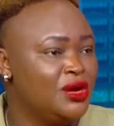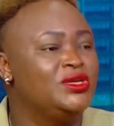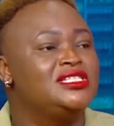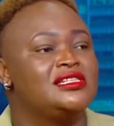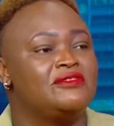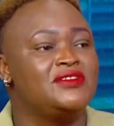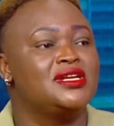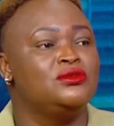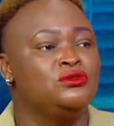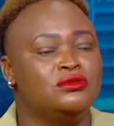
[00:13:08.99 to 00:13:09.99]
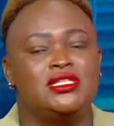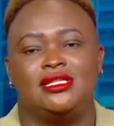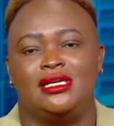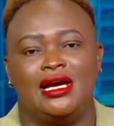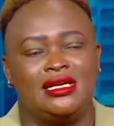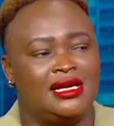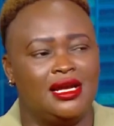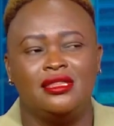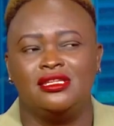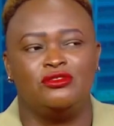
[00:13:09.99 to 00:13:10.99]
which is a very good thing and
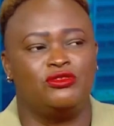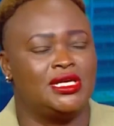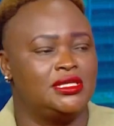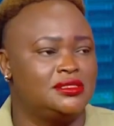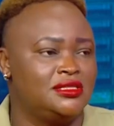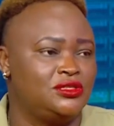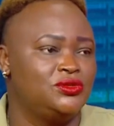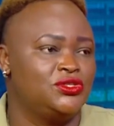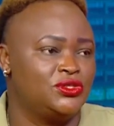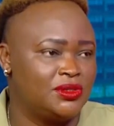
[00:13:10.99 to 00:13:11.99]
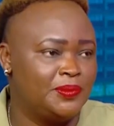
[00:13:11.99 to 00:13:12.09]
healthy for an institution.